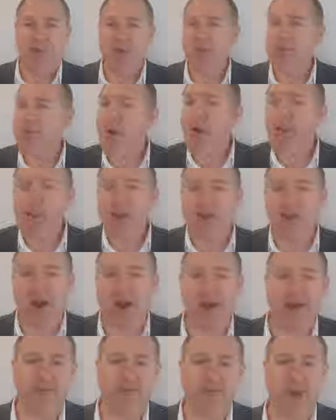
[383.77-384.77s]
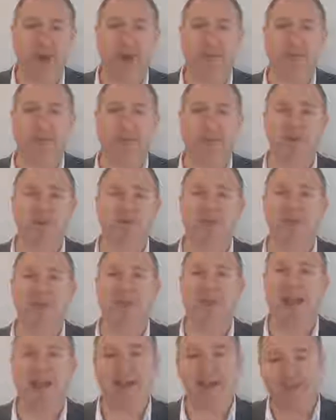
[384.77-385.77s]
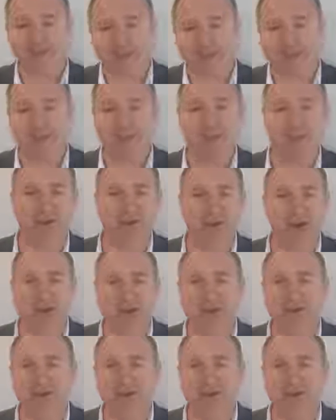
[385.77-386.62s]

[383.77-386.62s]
you probably don't have time to be doing that consistently day